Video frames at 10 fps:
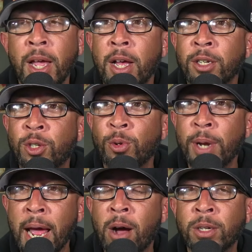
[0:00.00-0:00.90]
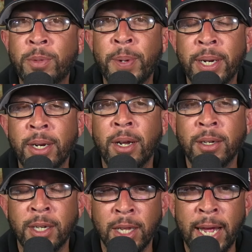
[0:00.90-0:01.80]
So now it's been
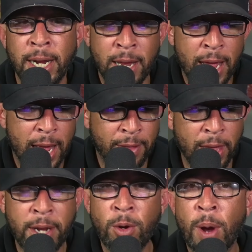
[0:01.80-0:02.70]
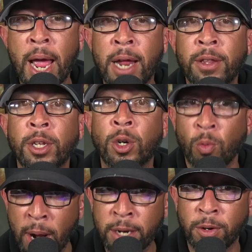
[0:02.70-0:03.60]
delayed. And then you had the
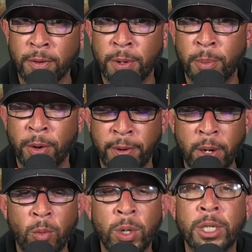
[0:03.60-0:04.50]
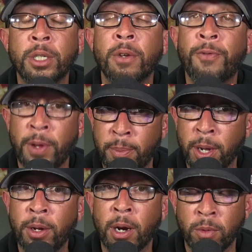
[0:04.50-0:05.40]
director of the movie, which is a female,
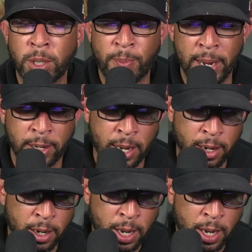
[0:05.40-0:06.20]
and I respect that.